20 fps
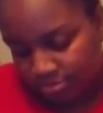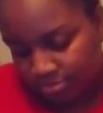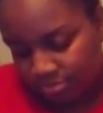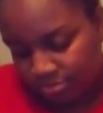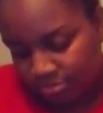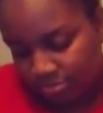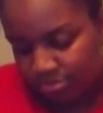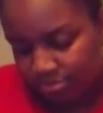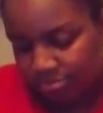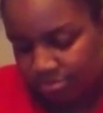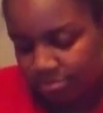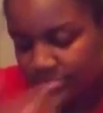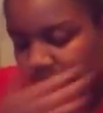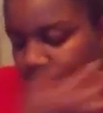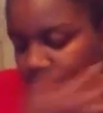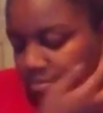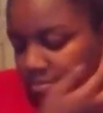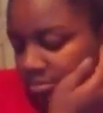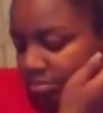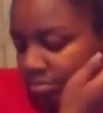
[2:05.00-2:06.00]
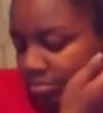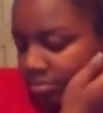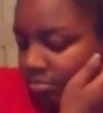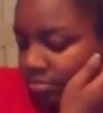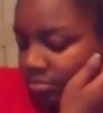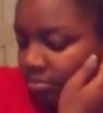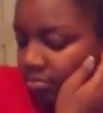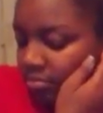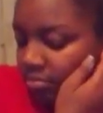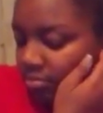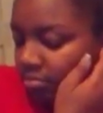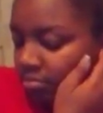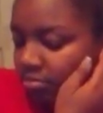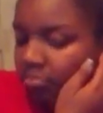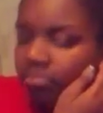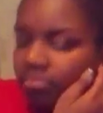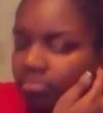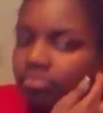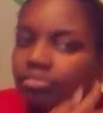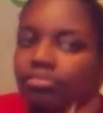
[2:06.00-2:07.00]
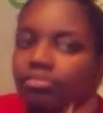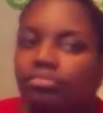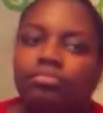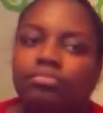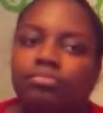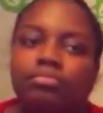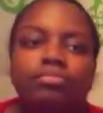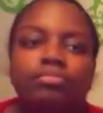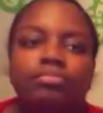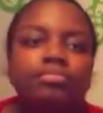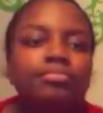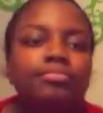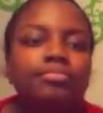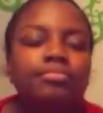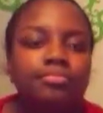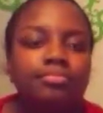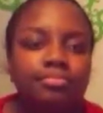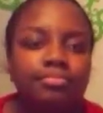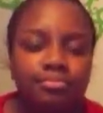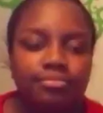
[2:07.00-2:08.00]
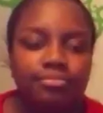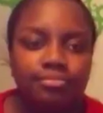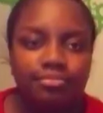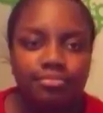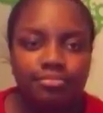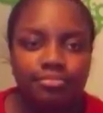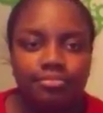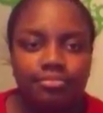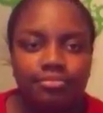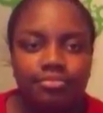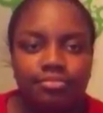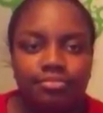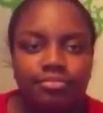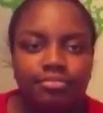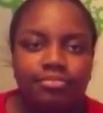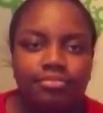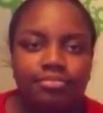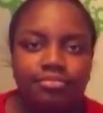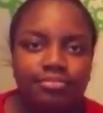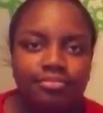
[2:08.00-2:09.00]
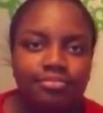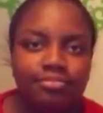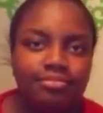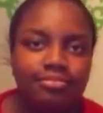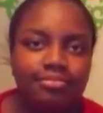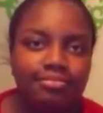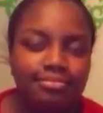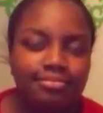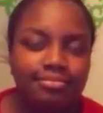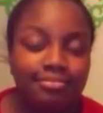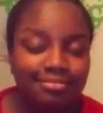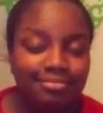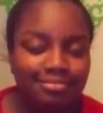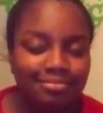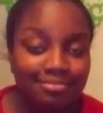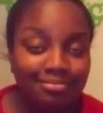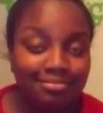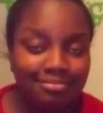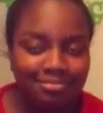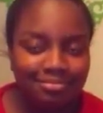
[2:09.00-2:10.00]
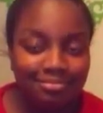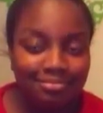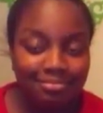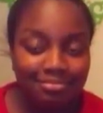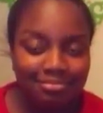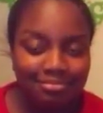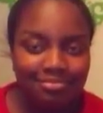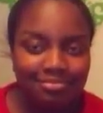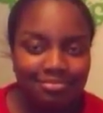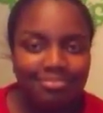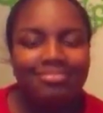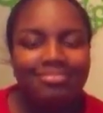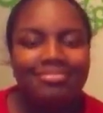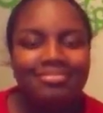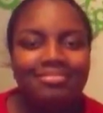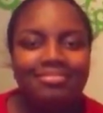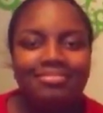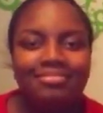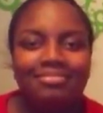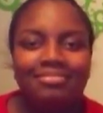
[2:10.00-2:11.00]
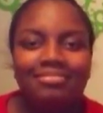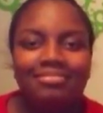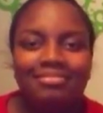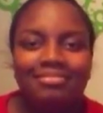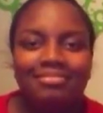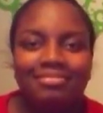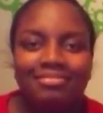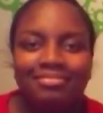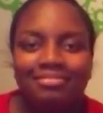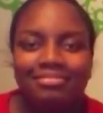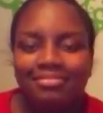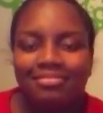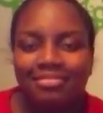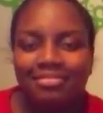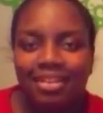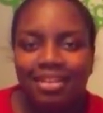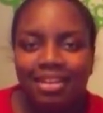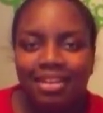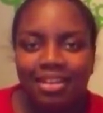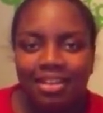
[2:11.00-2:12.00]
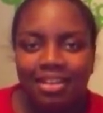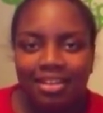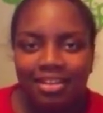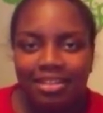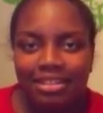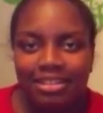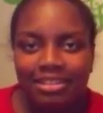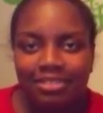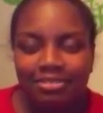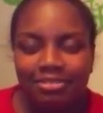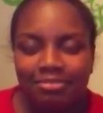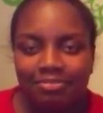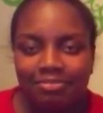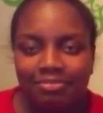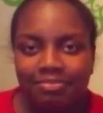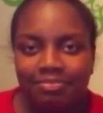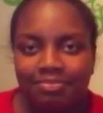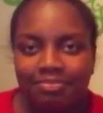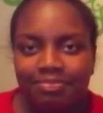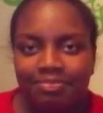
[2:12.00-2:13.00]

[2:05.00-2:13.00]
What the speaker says: The person shown says nothing.